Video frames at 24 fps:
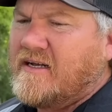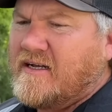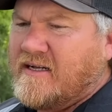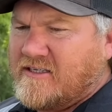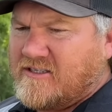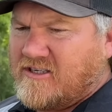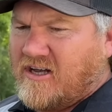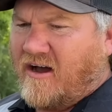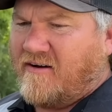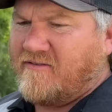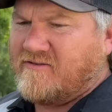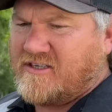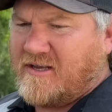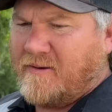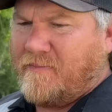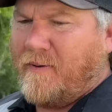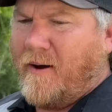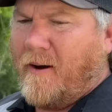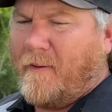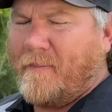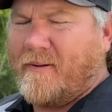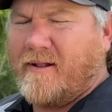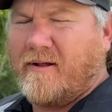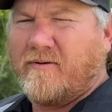it's obviously
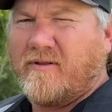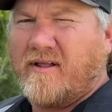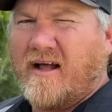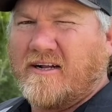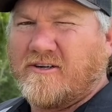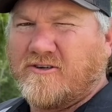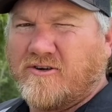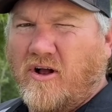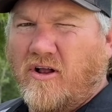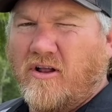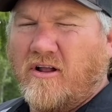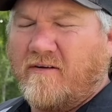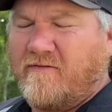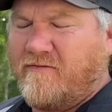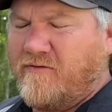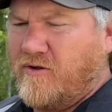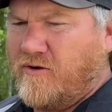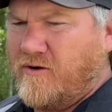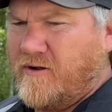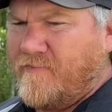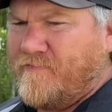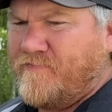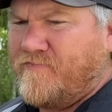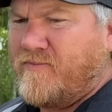pumping it with hydraulic
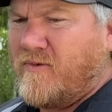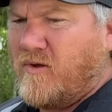fluid.